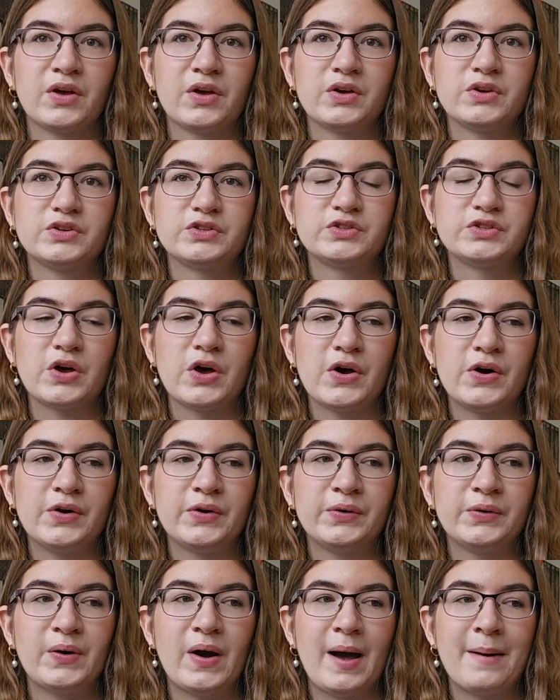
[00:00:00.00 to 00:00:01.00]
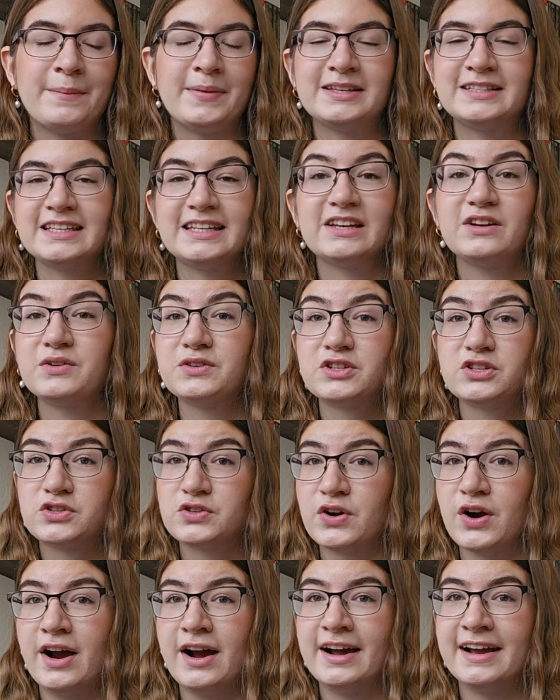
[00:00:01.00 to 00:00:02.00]
So I'm basically going to
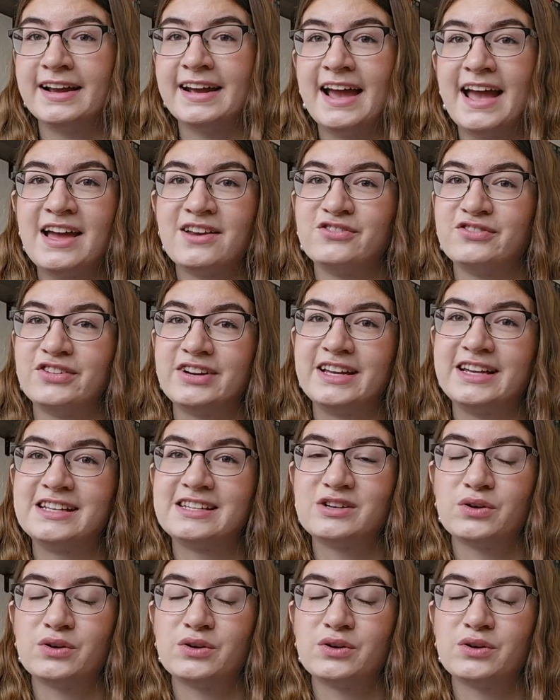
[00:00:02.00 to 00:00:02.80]
try and read